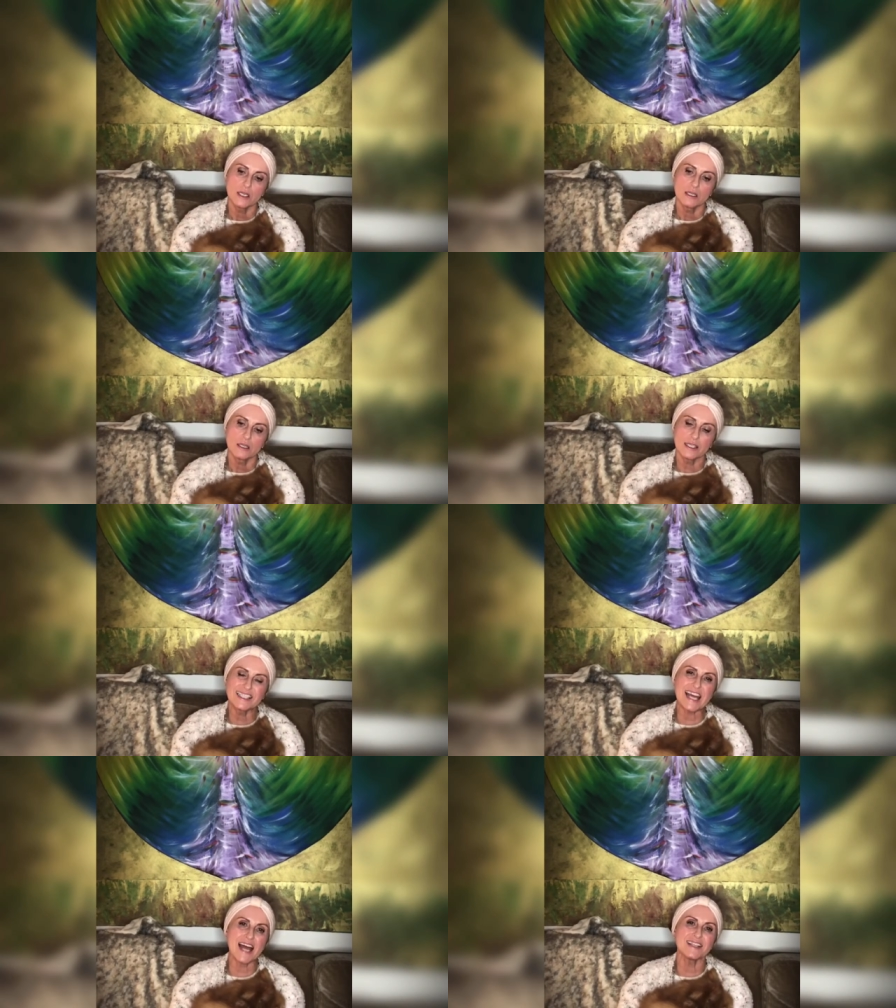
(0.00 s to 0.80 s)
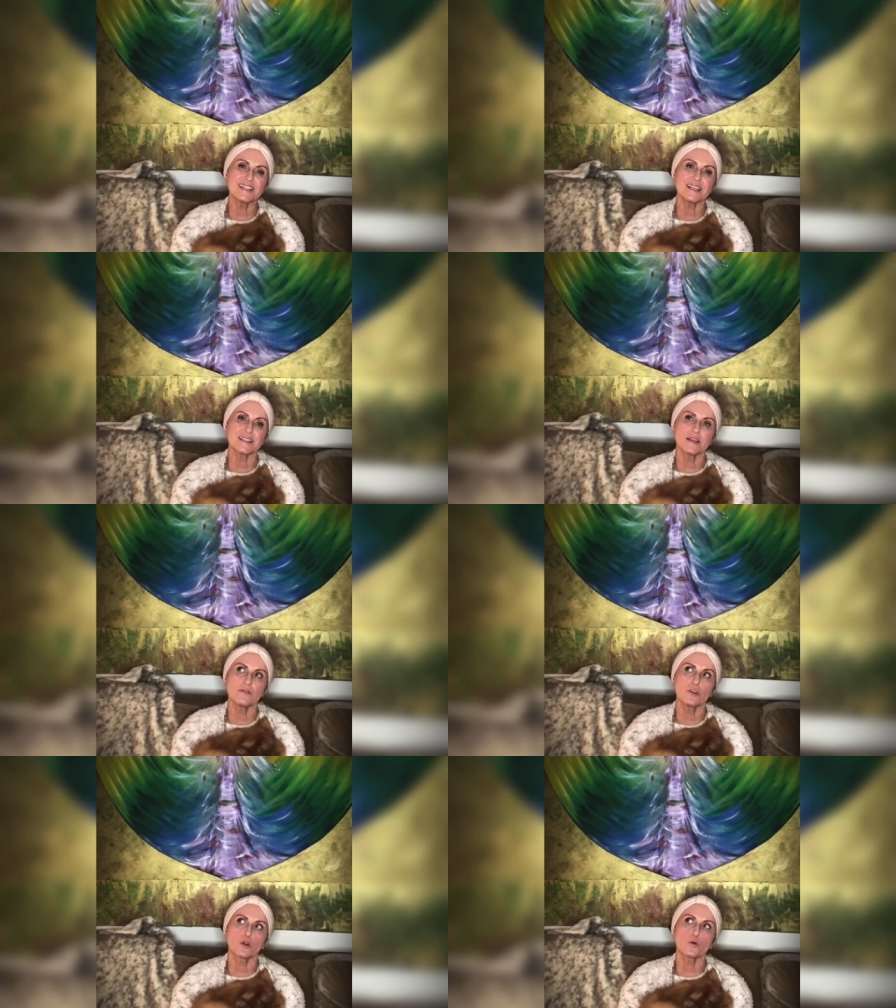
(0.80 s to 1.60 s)
Like dense as in
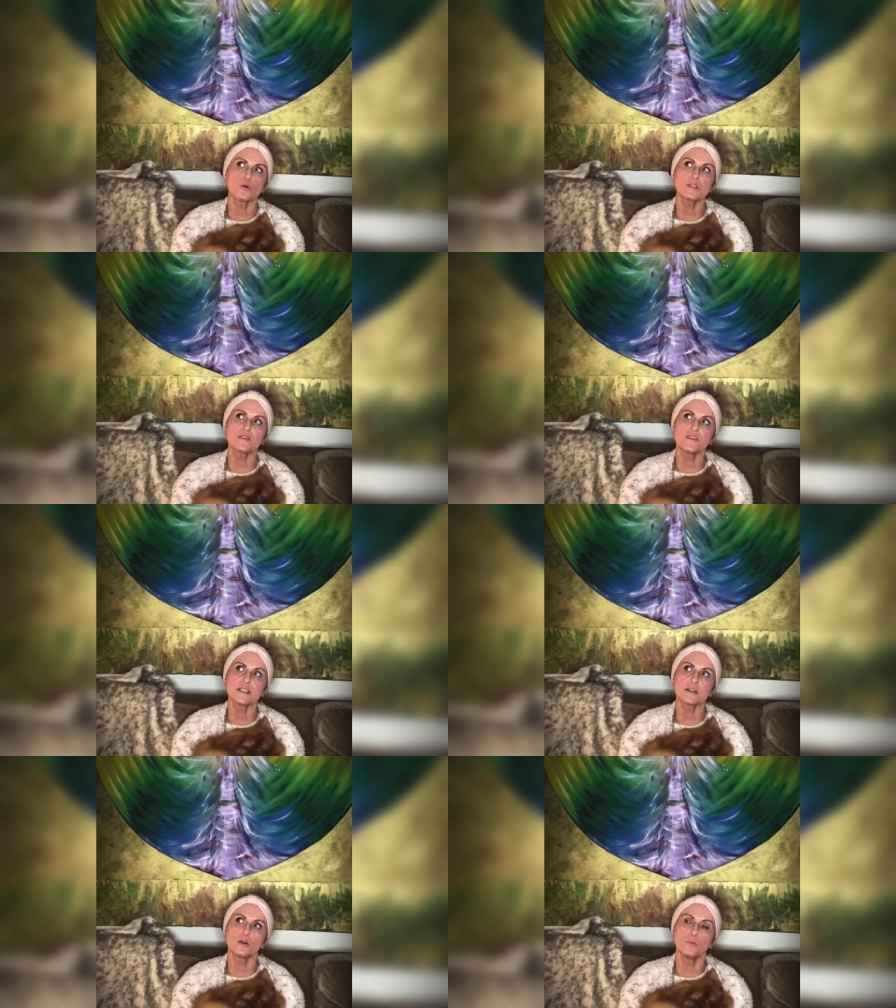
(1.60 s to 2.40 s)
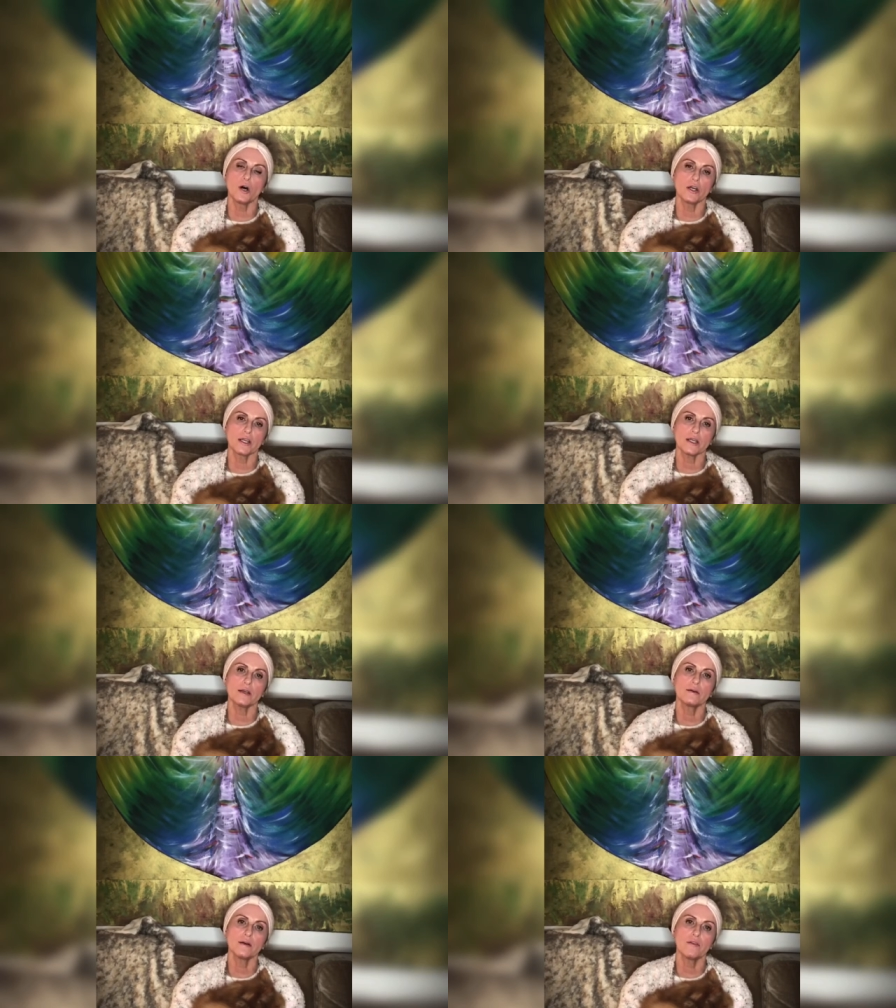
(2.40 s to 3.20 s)
the gross physical body.
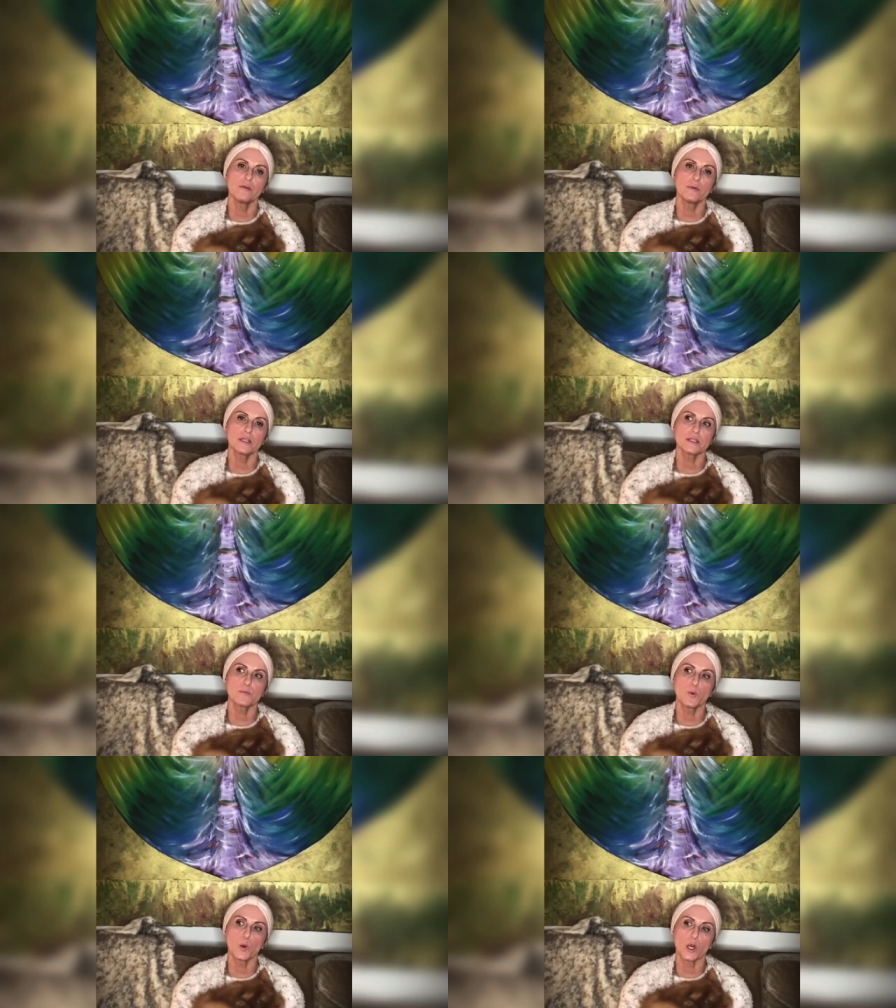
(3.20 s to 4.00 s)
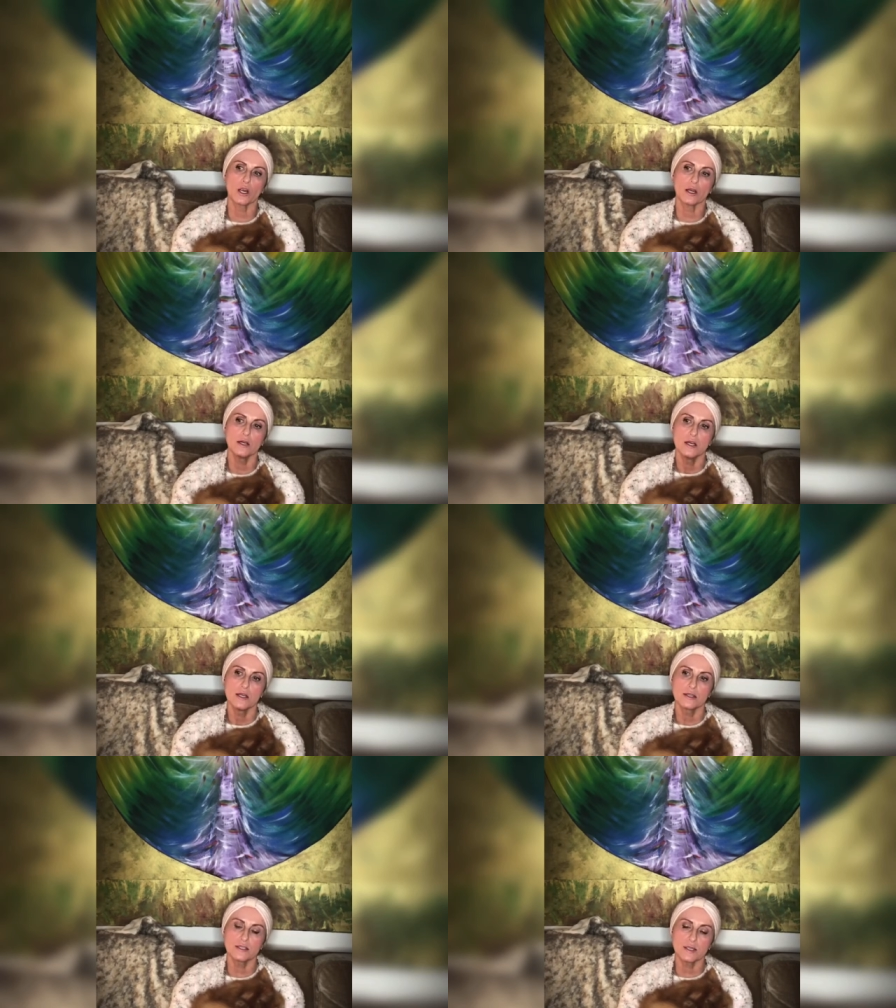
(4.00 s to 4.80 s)
Everybody's more,
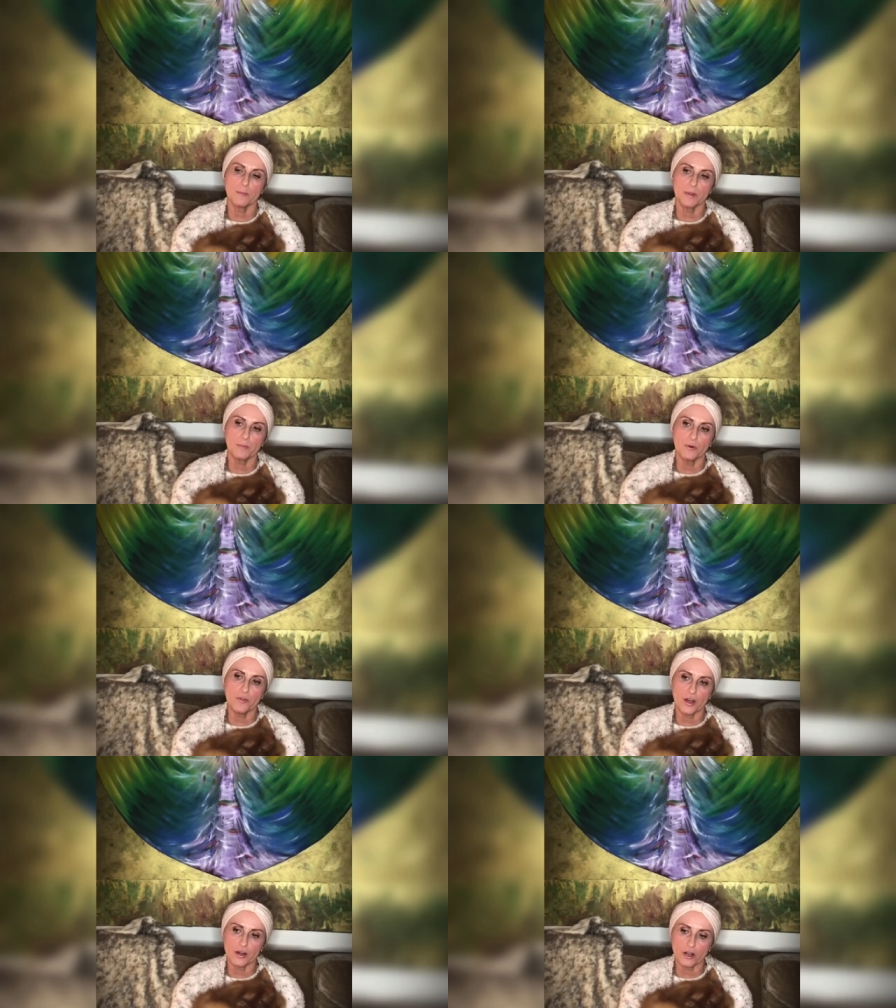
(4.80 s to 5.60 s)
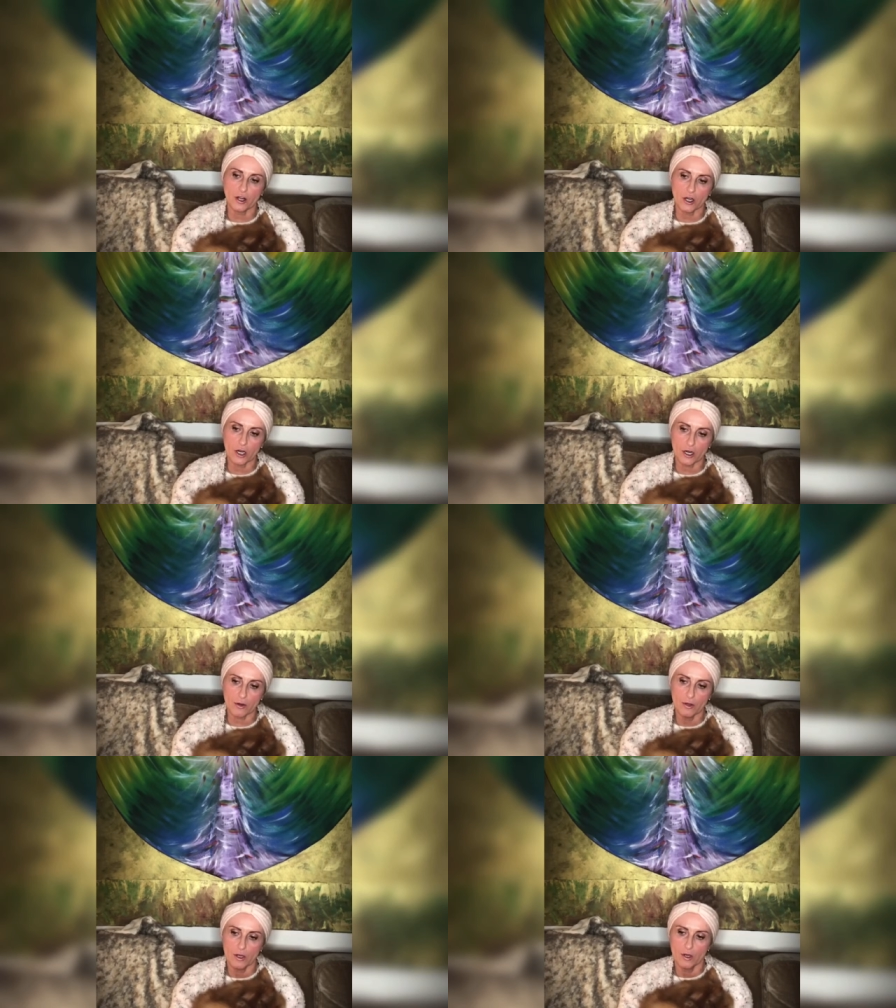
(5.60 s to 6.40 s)
there's some people that are
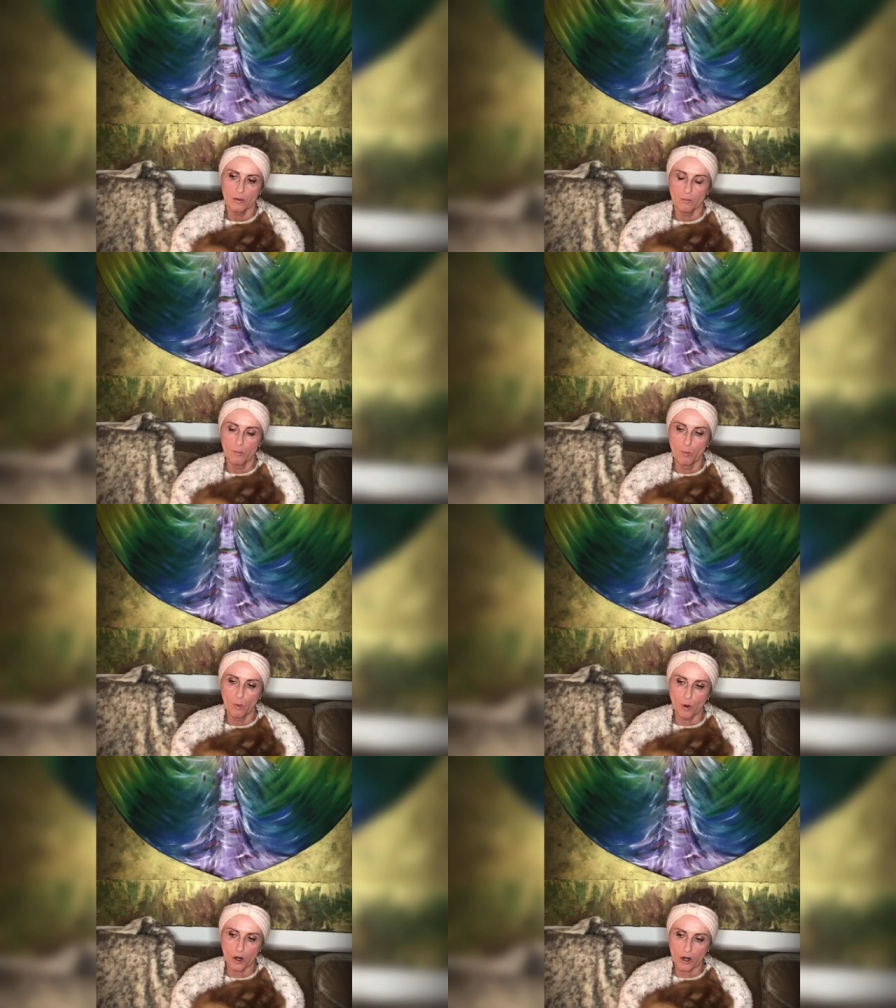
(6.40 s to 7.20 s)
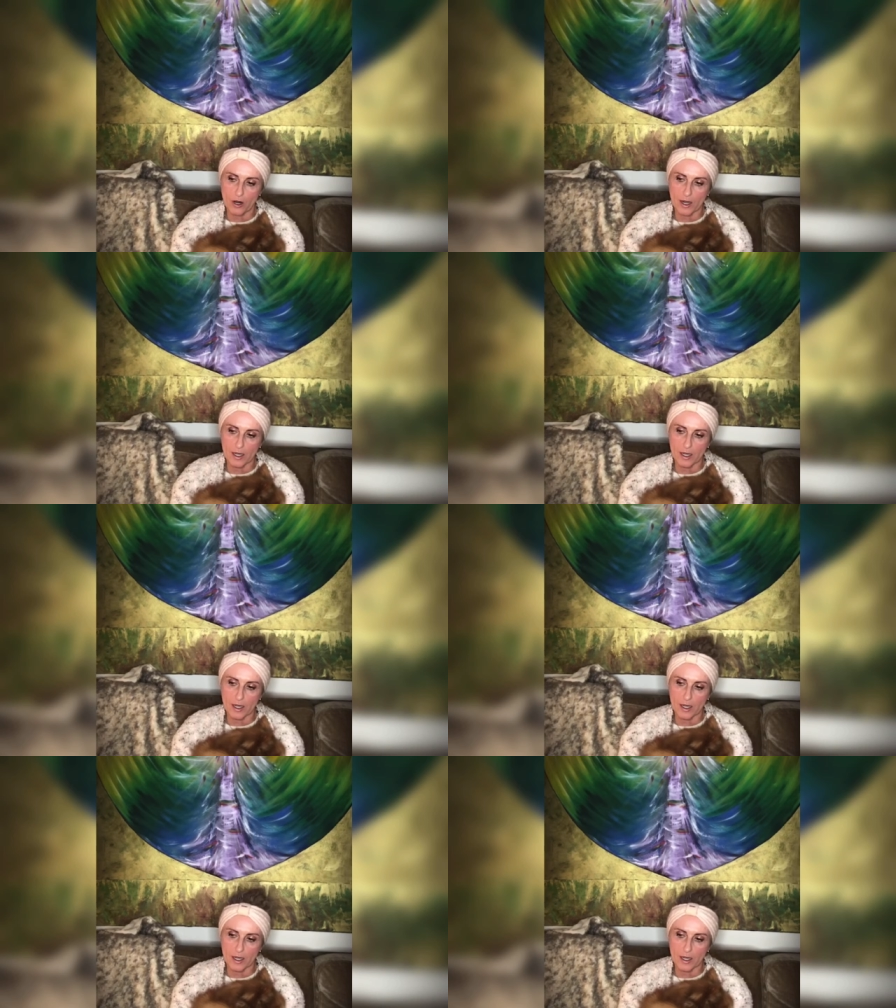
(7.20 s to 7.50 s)
more